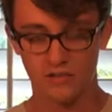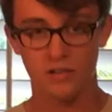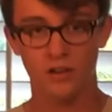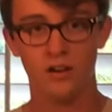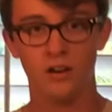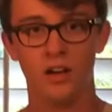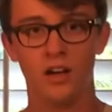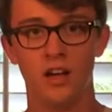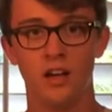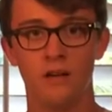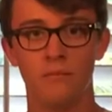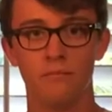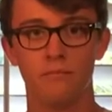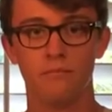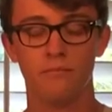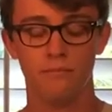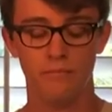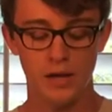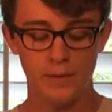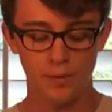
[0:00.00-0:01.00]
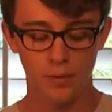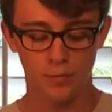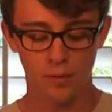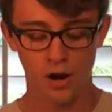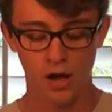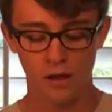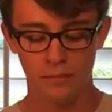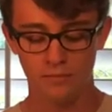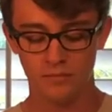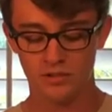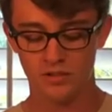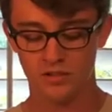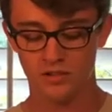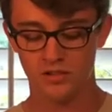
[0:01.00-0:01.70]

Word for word: of their uh, people problems,